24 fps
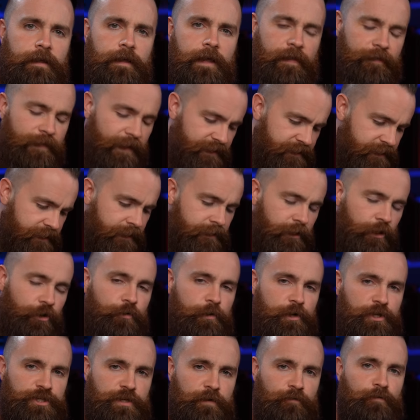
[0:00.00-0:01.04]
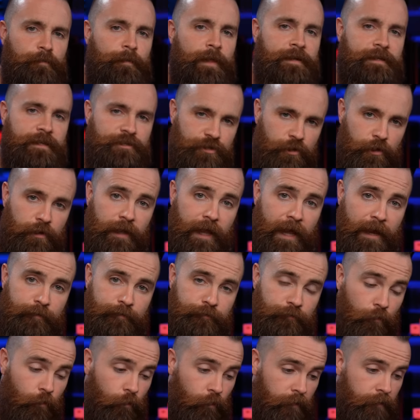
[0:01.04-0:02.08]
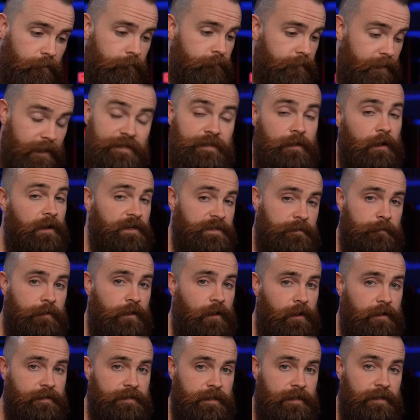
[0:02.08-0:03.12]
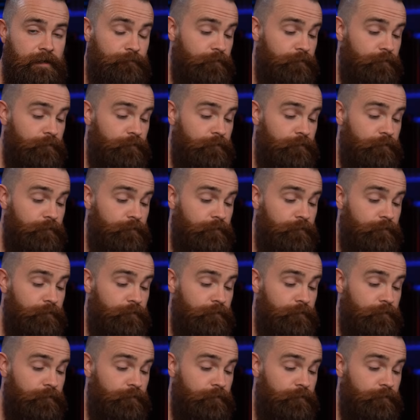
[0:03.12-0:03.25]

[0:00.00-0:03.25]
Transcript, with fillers: And thanks again to Christian from That Digital Life for his awesome content.